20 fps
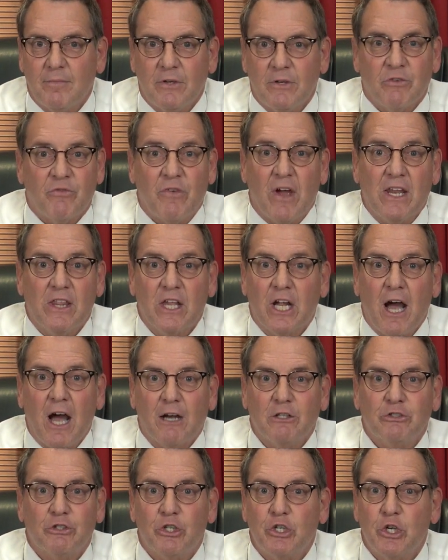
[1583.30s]
defend the
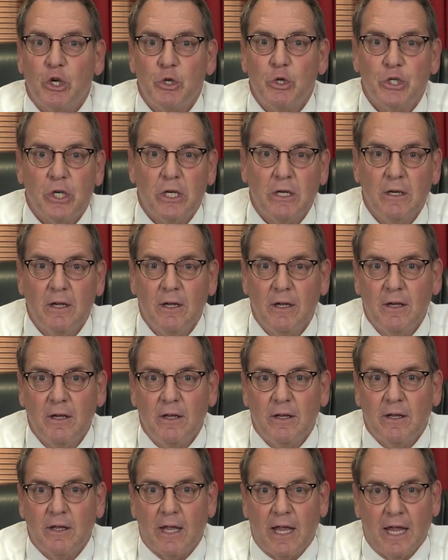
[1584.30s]
Constitution
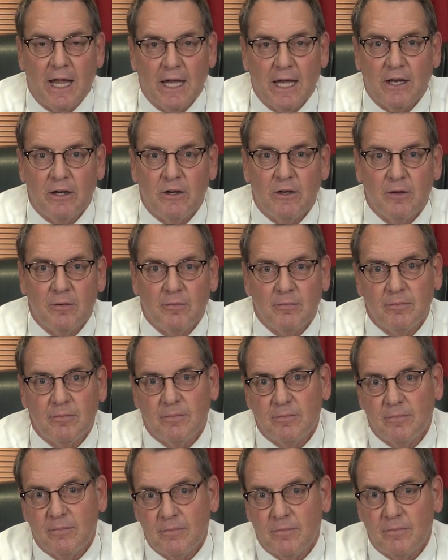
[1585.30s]
and
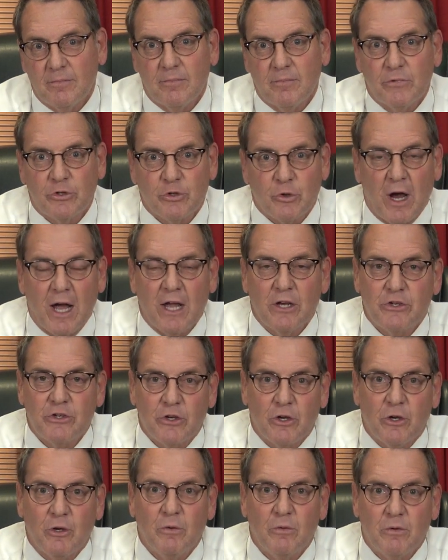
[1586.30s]
try
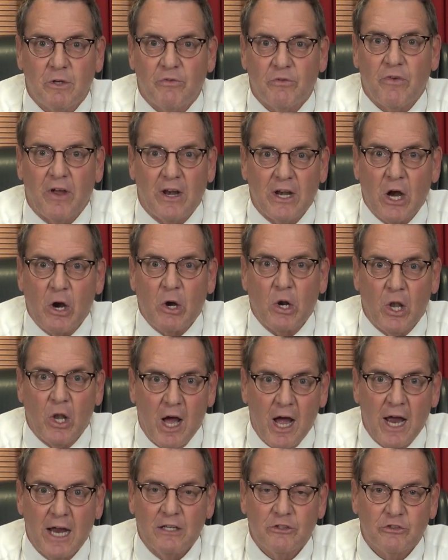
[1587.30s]
to defend our
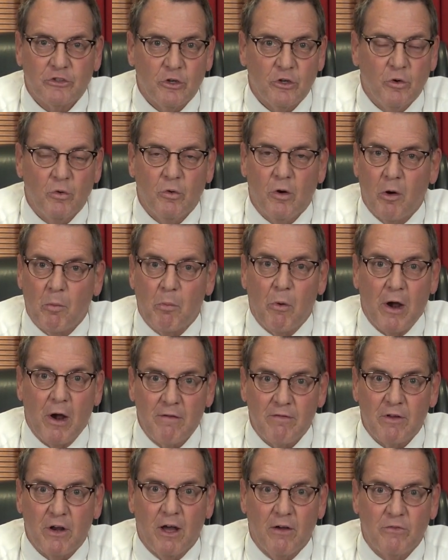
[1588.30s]
clients who are
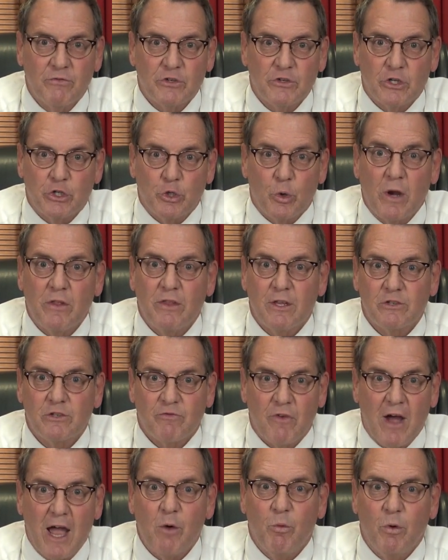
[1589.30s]
brave enough to join this
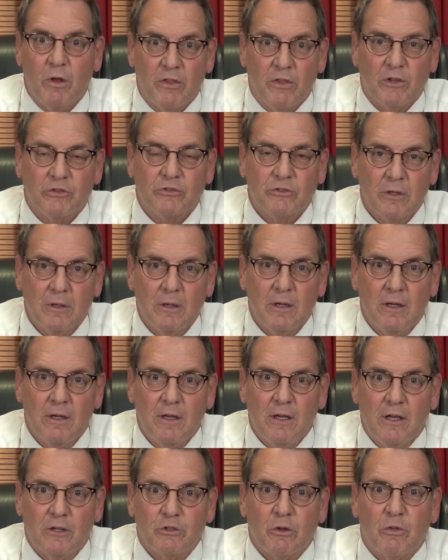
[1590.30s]
fight with us.
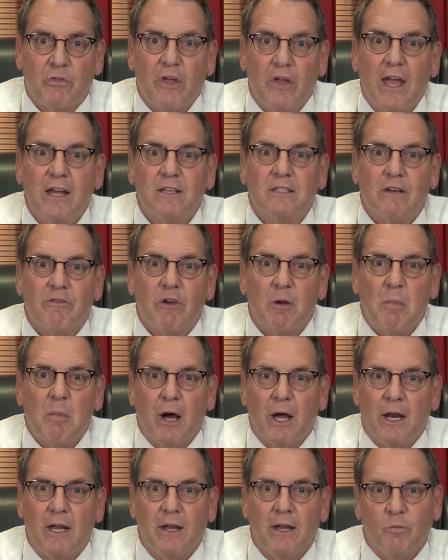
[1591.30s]
So thanks
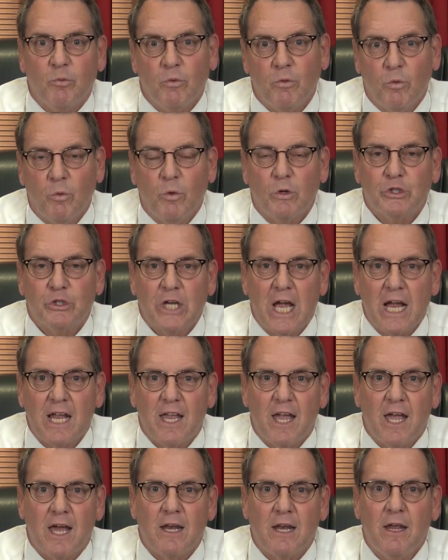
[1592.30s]
everybody, and we'll
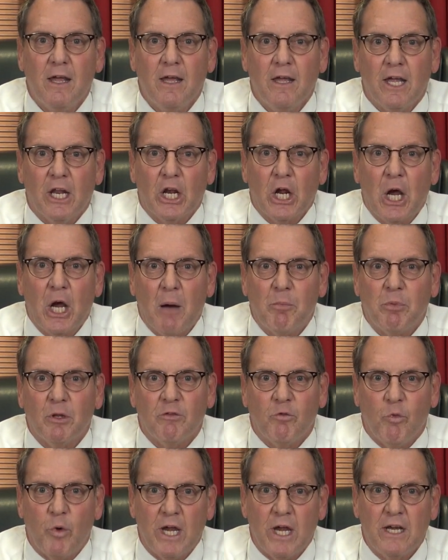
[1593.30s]
check in a
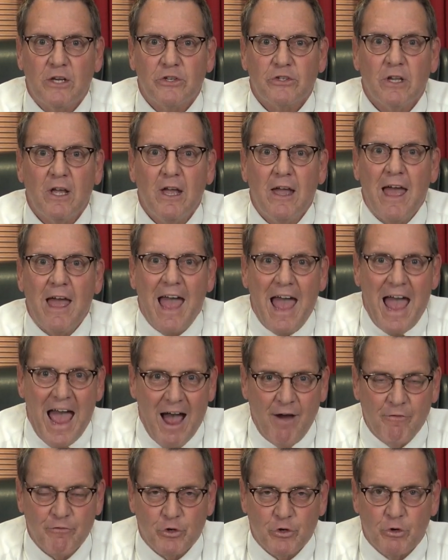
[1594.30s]
couple of weeks
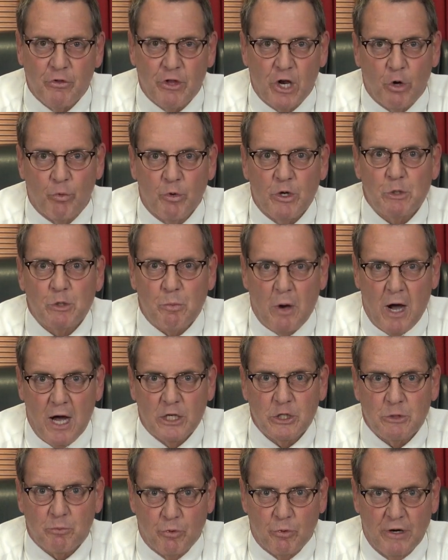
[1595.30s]
after their
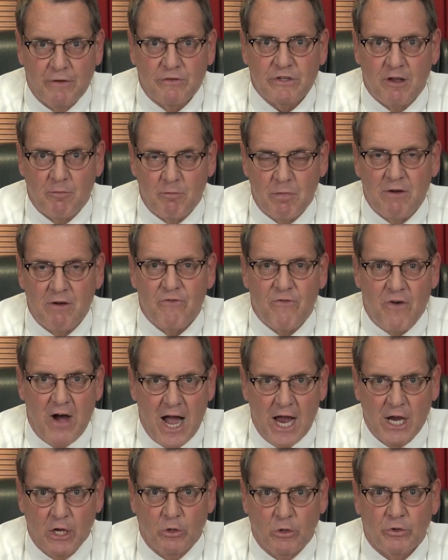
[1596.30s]
response briefs have been
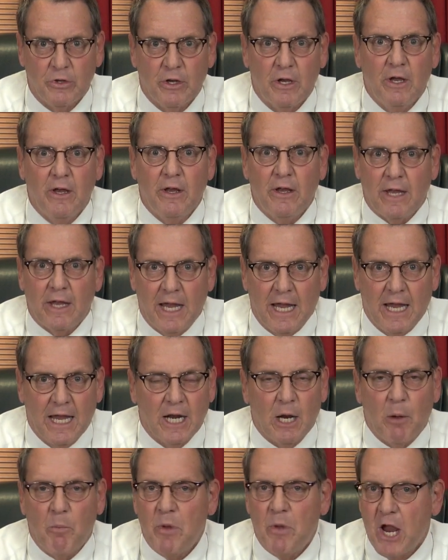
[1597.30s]
filed,
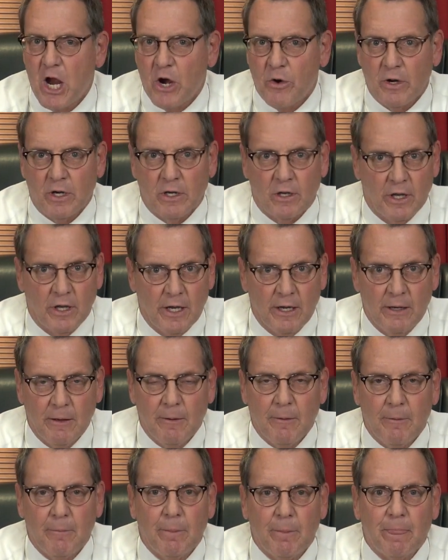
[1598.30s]
and apparently